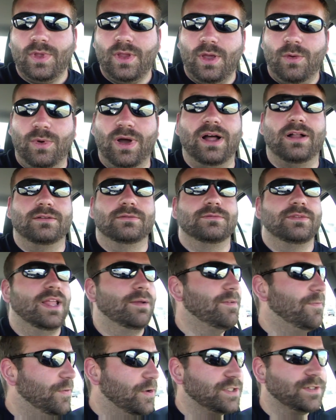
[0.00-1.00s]
Well, let
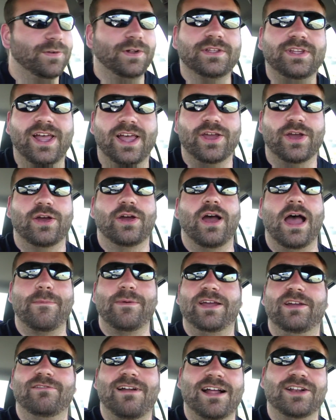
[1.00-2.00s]
me first of all tell you, I'm
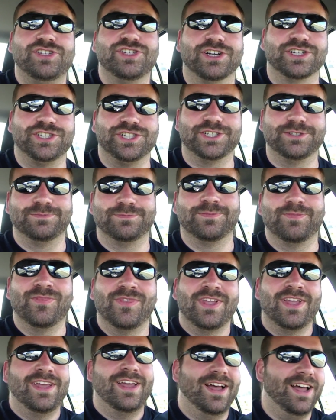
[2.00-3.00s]
in Grand Junction,
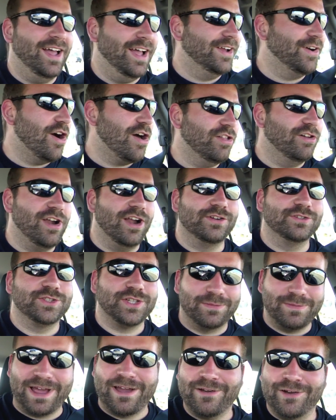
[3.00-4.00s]
Colorado,
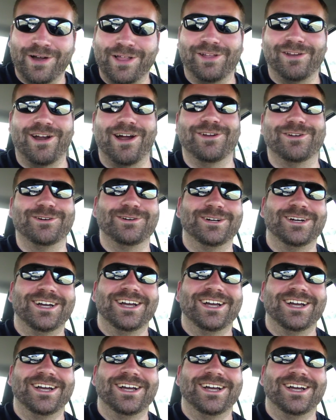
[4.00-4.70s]
so I'm now in Colorado,